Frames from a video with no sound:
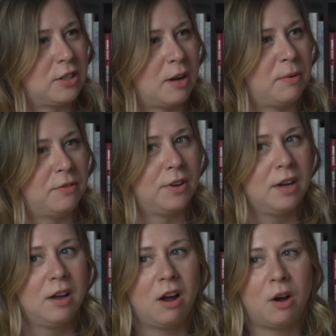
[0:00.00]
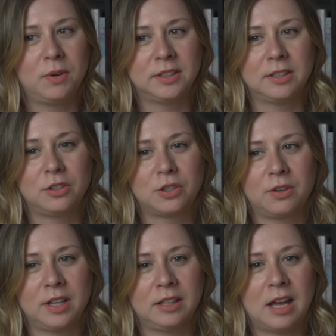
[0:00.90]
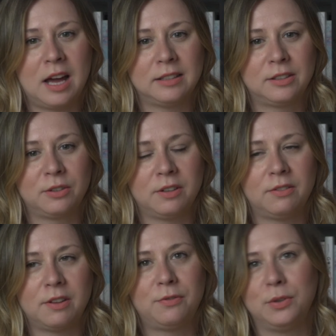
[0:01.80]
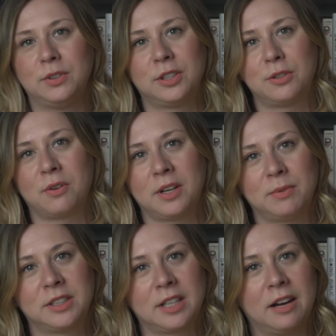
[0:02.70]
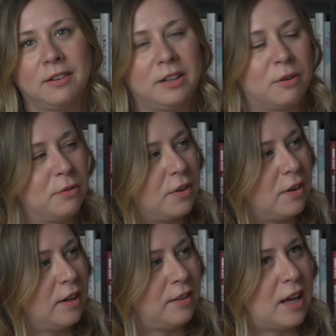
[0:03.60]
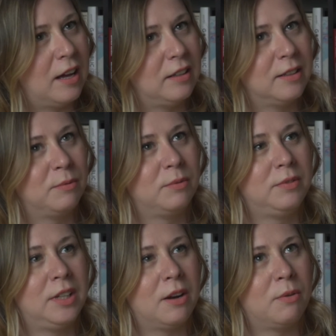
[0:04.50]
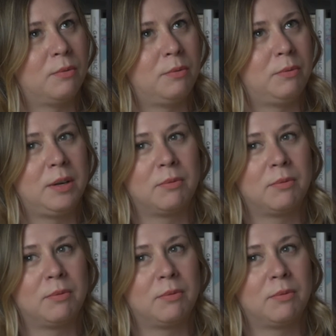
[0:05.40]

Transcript: job of always ensuring that sort of the food story was carried over, and that, we